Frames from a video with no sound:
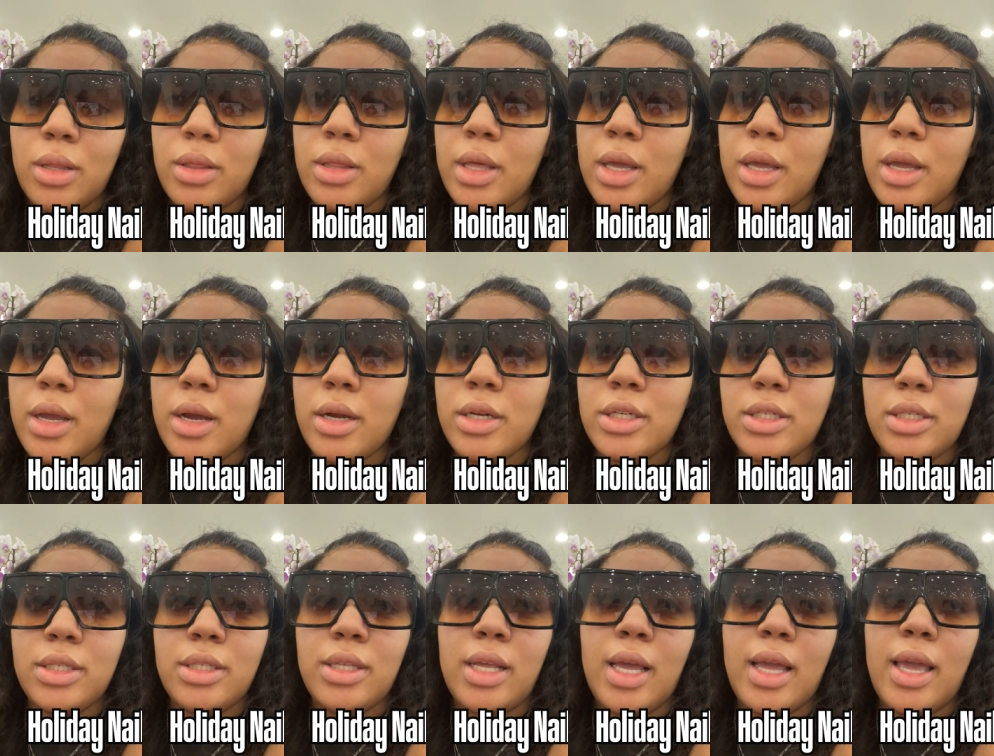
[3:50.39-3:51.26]
They are
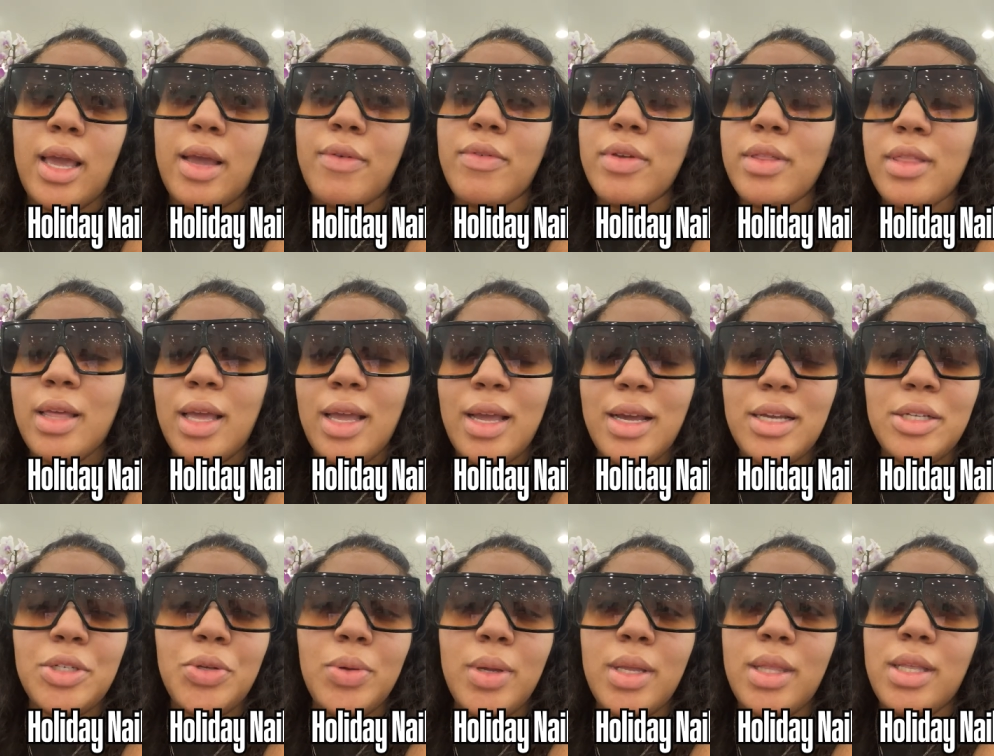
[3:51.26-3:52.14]
just, like, everything because
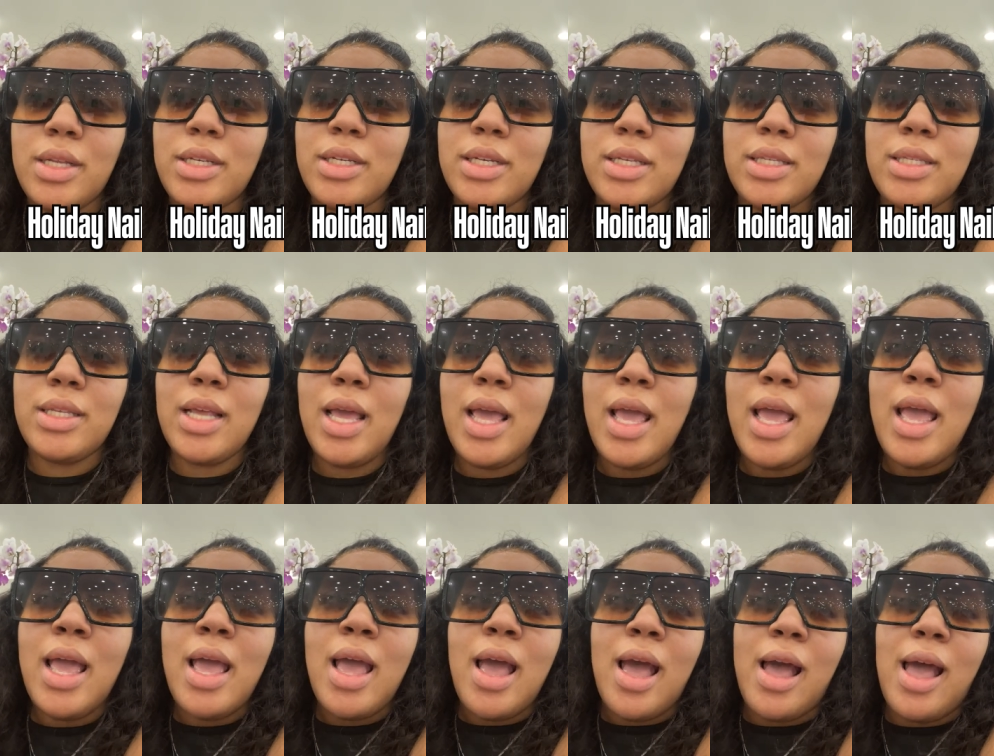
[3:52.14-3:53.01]
you get to just
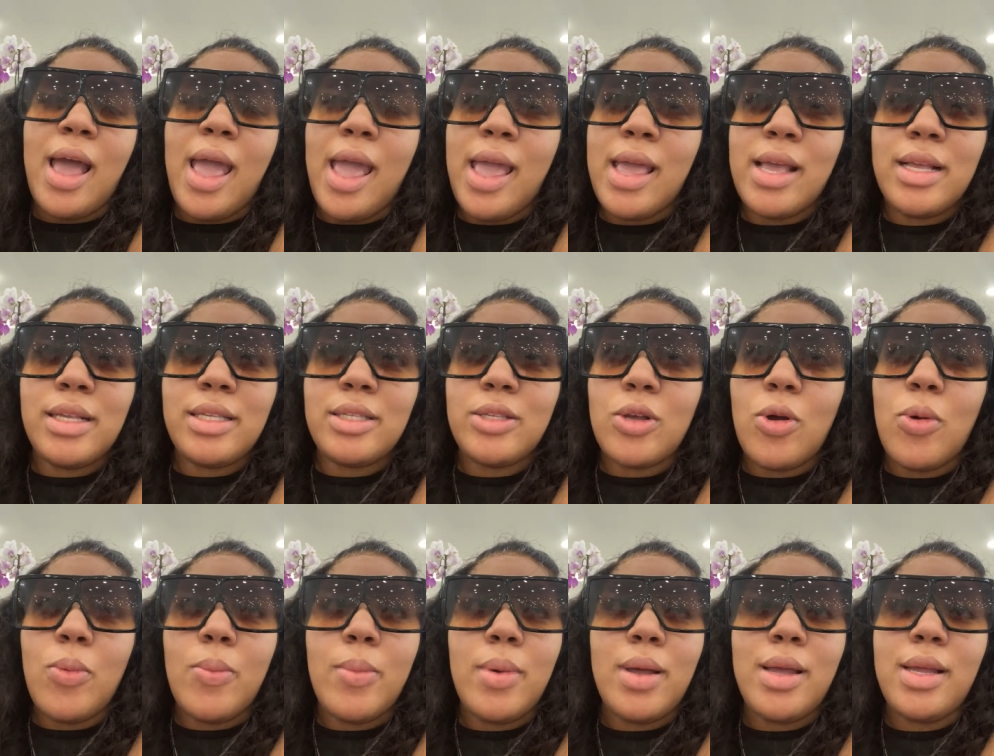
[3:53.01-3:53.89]
add so
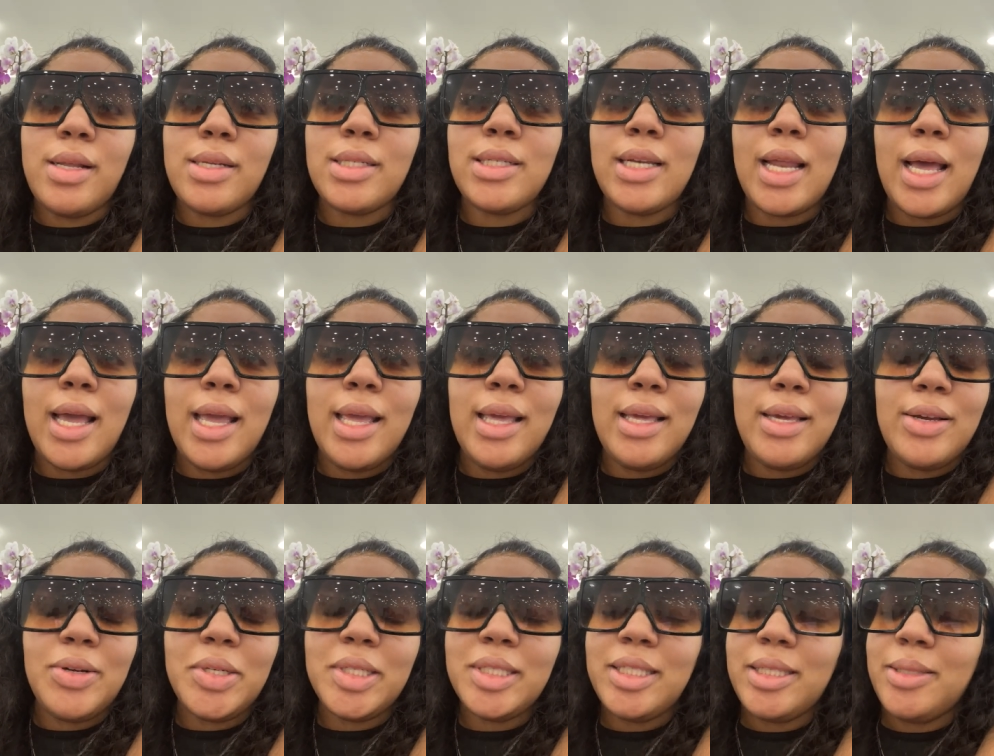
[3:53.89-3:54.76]
much, like,
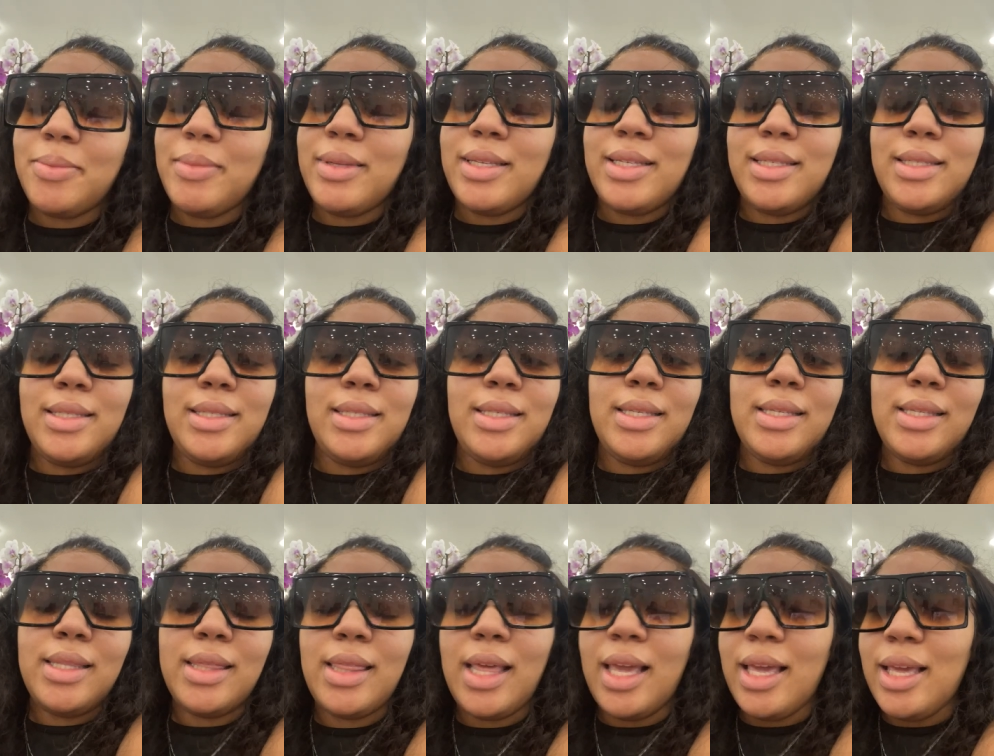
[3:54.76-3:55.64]
Christmas
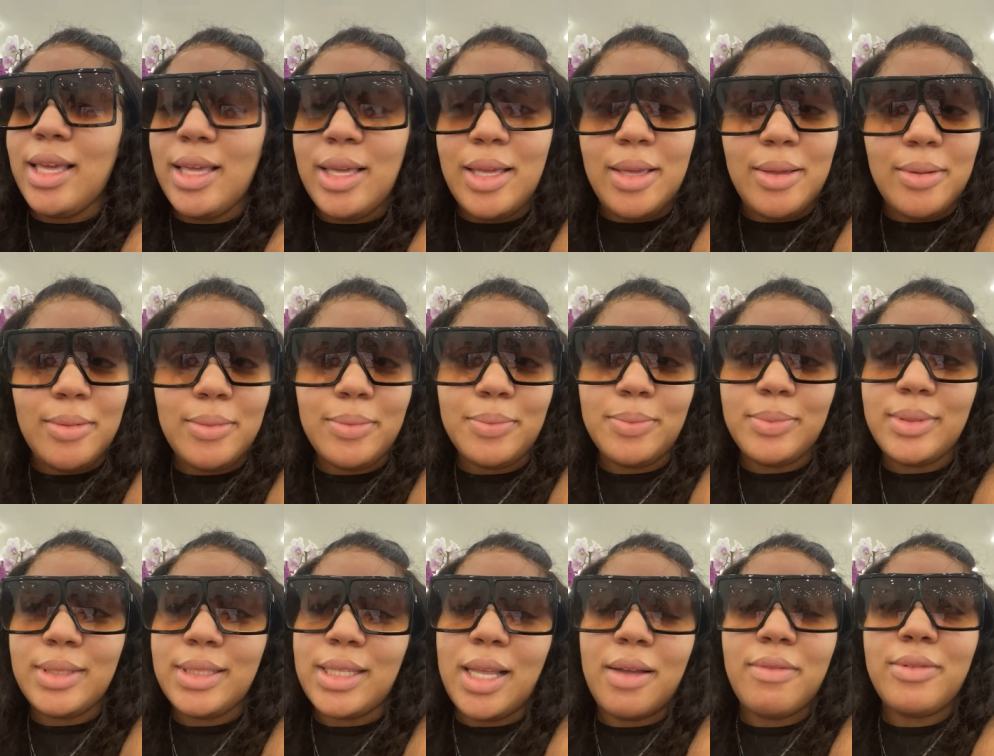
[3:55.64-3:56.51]
theme
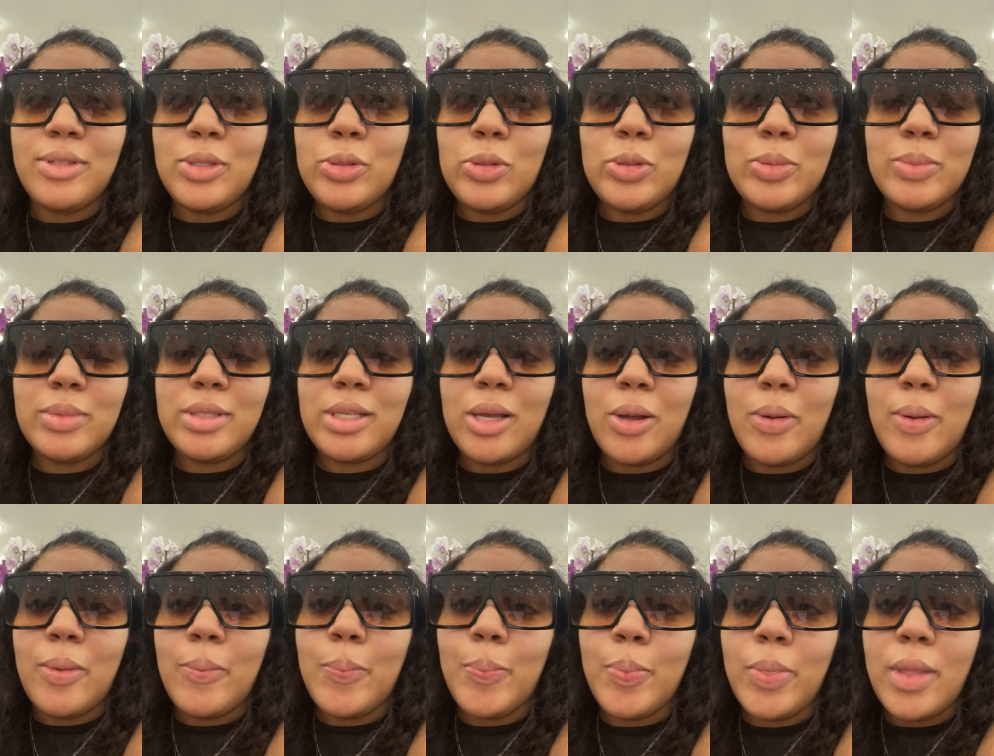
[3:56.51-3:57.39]
stuff to them. So,
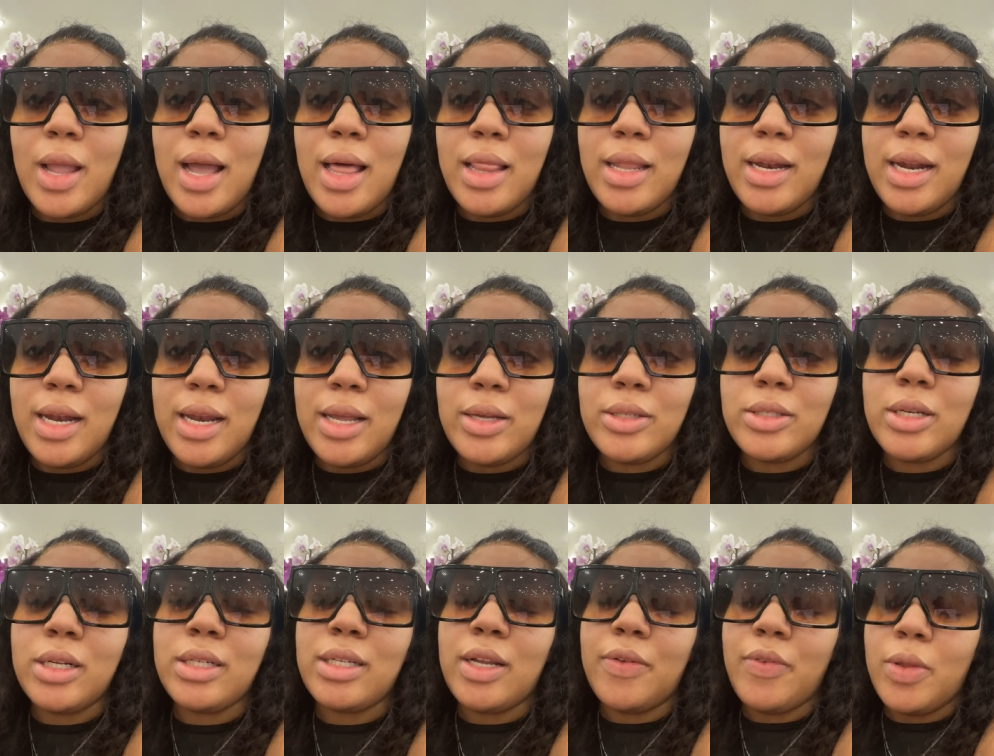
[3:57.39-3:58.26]
holiday nails are
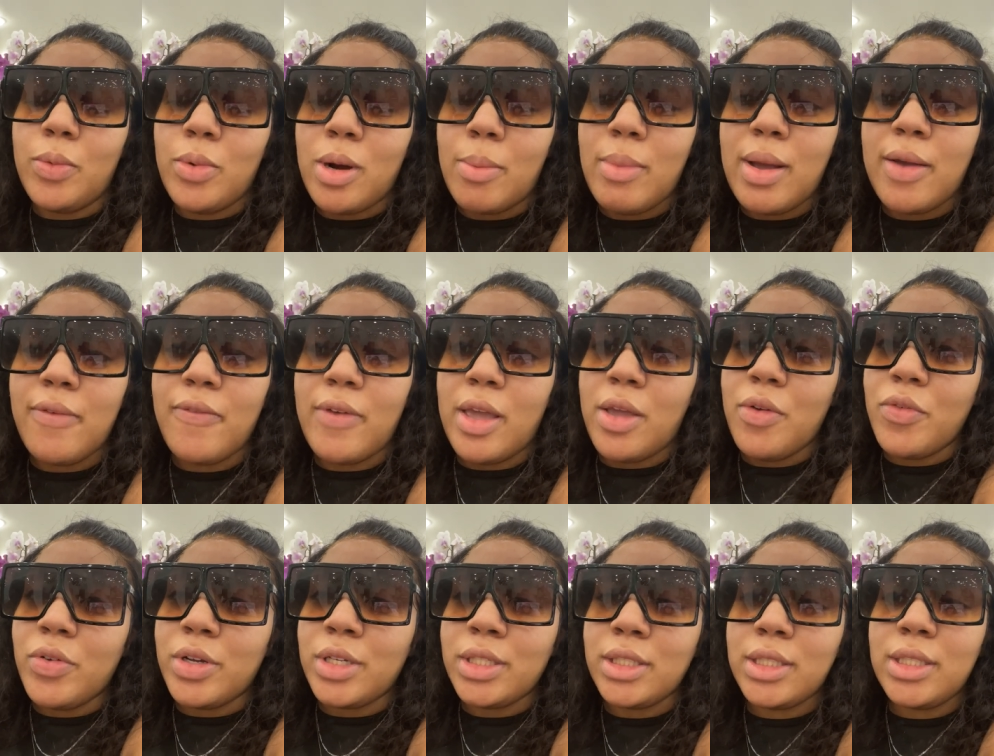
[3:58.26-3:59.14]
definitely one of my
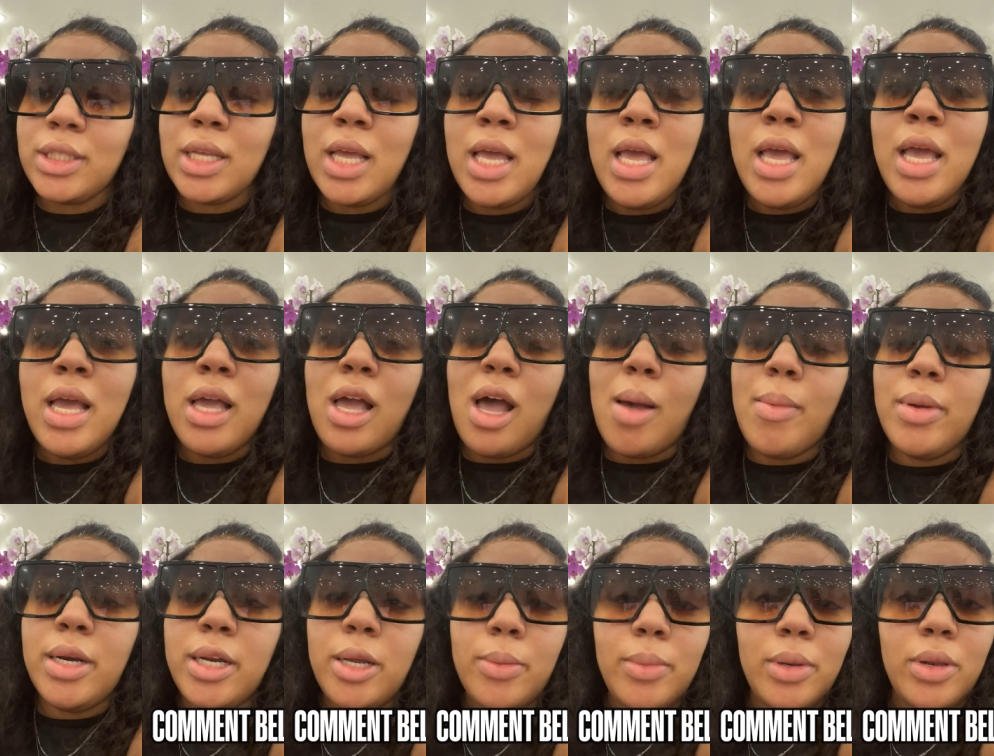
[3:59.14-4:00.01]
favorites. Comment
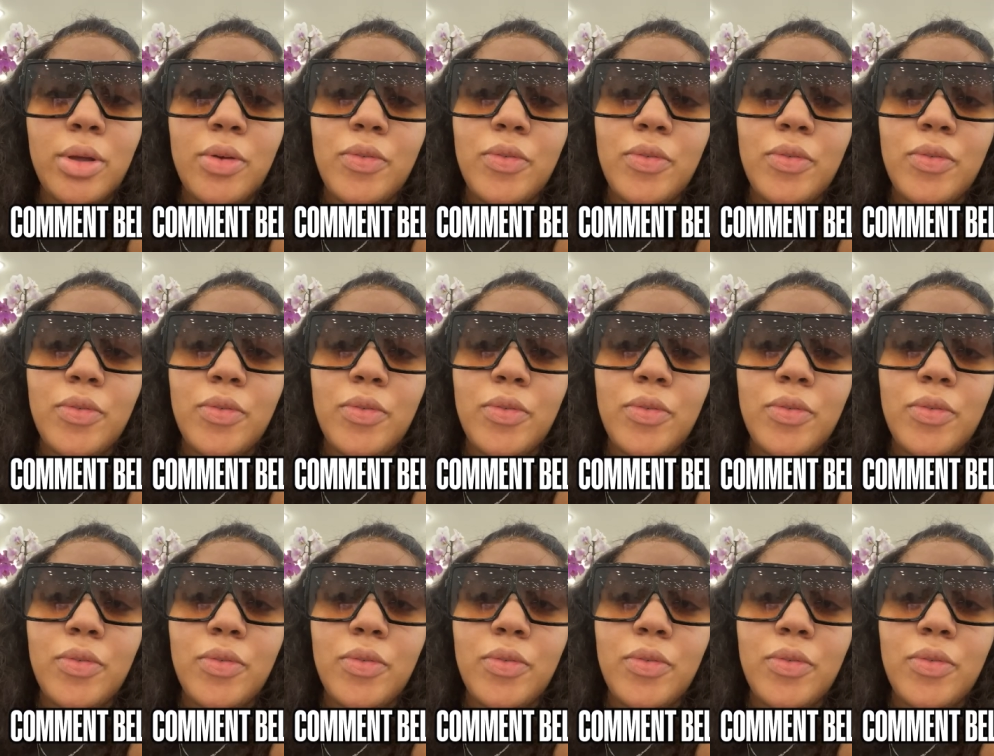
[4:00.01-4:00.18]
down below if